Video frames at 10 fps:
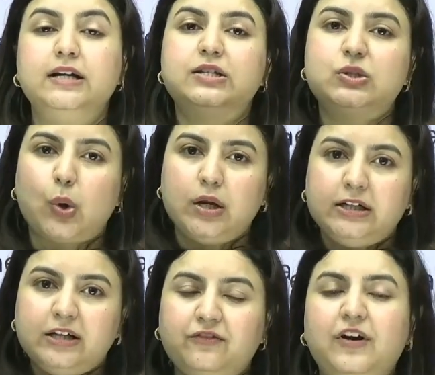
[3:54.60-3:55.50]
It
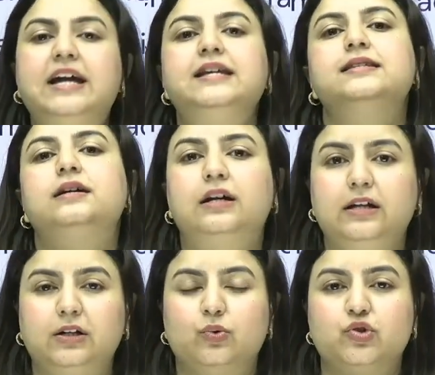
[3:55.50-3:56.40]
solidifies the
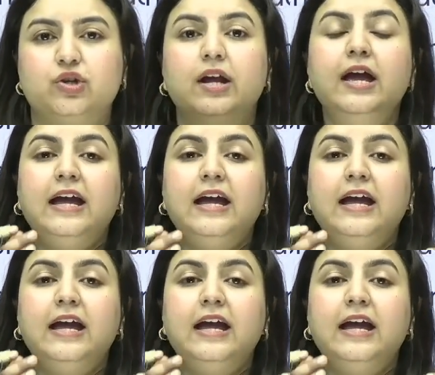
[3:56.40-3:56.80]
conclusion.